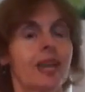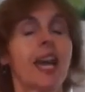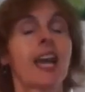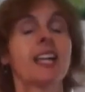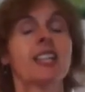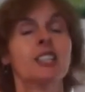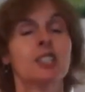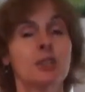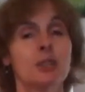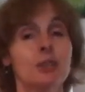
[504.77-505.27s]

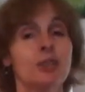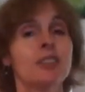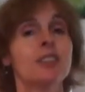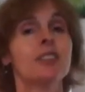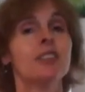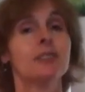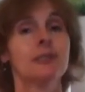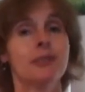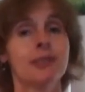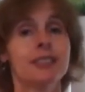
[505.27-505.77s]
I do
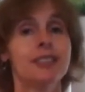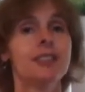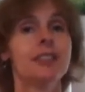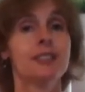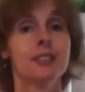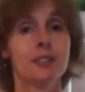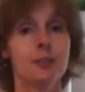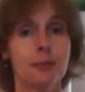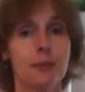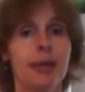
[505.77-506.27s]
still feel
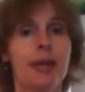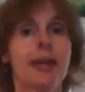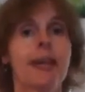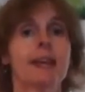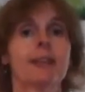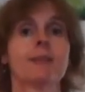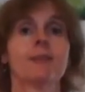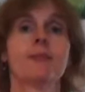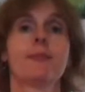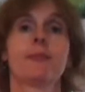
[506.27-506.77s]
this
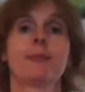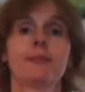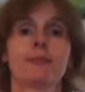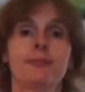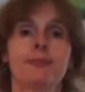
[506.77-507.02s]
pain,